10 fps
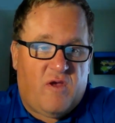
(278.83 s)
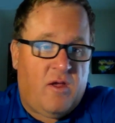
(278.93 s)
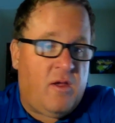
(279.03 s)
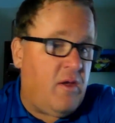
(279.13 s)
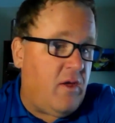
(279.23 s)
Uh,
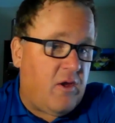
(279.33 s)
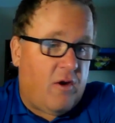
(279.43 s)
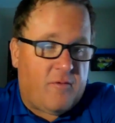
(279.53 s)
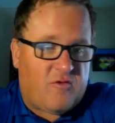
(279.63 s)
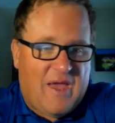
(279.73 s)
you
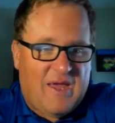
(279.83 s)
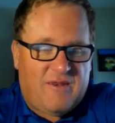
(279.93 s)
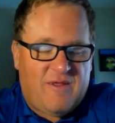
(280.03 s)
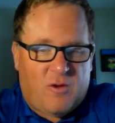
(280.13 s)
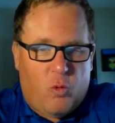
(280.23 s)
almost
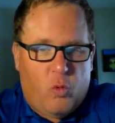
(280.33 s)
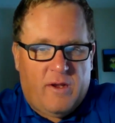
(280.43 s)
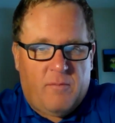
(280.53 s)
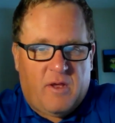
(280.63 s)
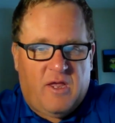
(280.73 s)
got to
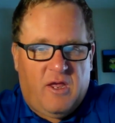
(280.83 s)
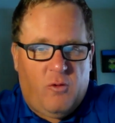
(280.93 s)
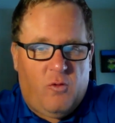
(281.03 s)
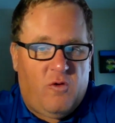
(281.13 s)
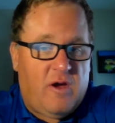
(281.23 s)
Quinn
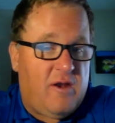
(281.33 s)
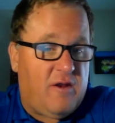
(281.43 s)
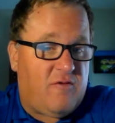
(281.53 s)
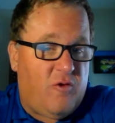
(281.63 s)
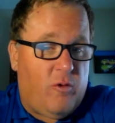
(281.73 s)
McHugh
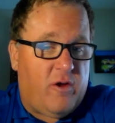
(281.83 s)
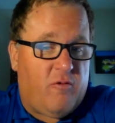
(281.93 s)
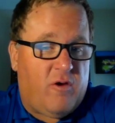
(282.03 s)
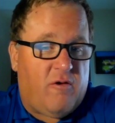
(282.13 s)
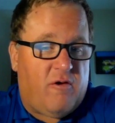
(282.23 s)
uh,
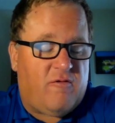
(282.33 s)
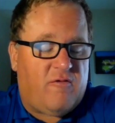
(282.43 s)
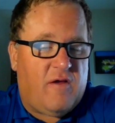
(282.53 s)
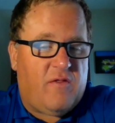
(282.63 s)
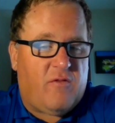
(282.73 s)
200 yards
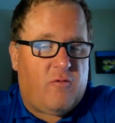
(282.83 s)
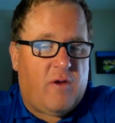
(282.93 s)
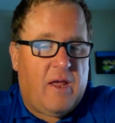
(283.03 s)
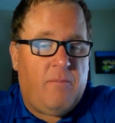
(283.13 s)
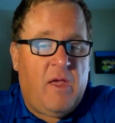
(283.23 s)
uh, the other
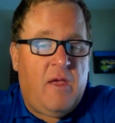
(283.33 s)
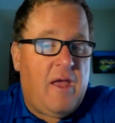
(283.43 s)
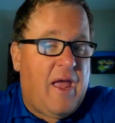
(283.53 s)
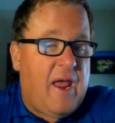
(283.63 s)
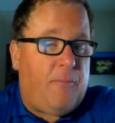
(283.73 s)
night.
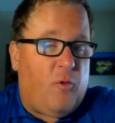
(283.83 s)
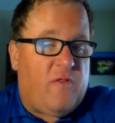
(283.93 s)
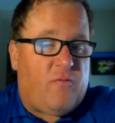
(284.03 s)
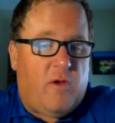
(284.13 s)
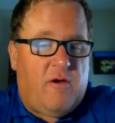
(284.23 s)

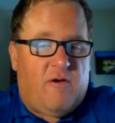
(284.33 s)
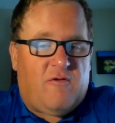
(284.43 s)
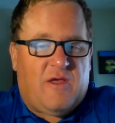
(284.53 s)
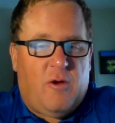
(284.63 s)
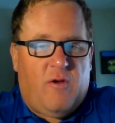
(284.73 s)
8.3
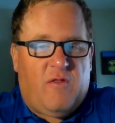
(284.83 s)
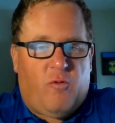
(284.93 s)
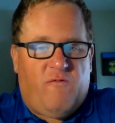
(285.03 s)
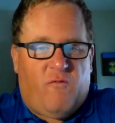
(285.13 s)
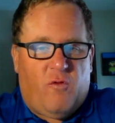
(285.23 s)
yards carry,
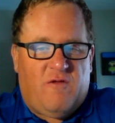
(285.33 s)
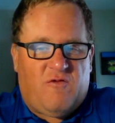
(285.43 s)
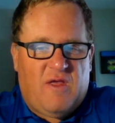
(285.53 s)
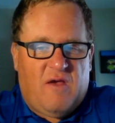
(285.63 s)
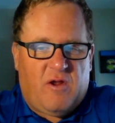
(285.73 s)

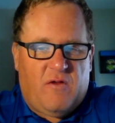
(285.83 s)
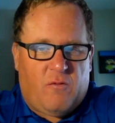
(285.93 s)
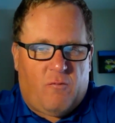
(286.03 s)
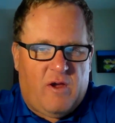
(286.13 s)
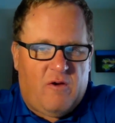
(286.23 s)
347 on the
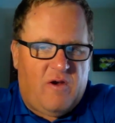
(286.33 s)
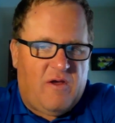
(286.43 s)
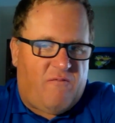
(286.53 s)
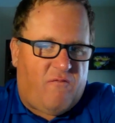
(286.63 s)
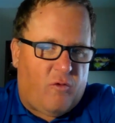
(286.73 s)
ground,
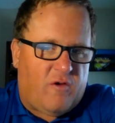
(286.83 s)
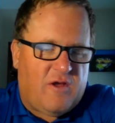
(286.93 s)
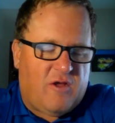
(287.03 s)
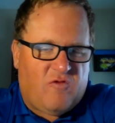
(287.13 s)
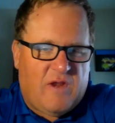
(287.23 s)
uh, four
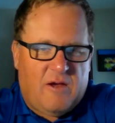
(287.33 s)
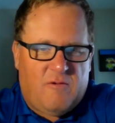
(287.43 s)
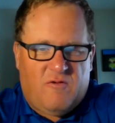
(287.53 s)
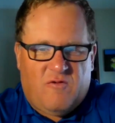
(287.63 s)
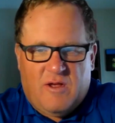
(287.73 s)

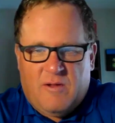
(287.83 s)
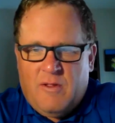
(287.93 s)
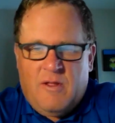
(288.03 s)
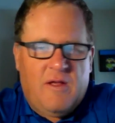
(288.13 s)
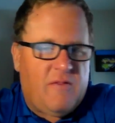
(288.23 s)
touchdowns. Uh,
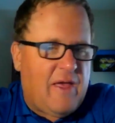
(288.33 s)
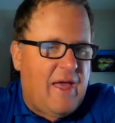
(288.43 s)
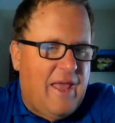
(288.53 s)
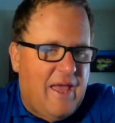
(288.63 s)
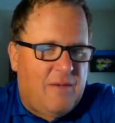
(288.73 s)

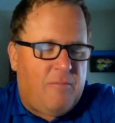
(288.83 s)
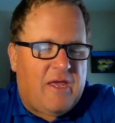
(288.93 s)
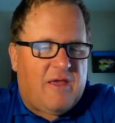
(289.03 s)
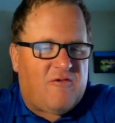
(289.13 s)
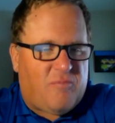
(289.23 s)
that had to
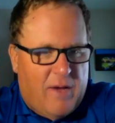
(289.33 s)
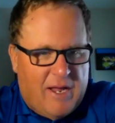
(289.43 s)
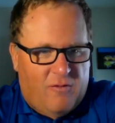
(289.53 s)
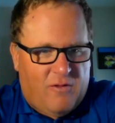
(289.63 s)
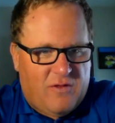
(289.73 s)
make you
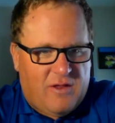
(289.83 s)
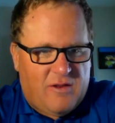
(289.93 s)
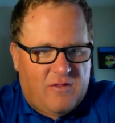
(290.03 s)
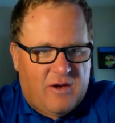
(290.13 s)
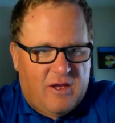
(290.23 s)
smile at the end
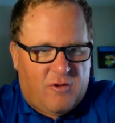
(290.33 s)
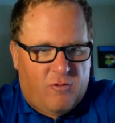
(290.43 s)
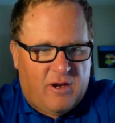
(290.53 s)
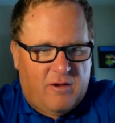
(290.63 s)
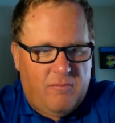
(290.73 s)
of the night,
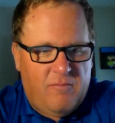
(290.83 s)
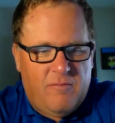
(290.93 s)
correct?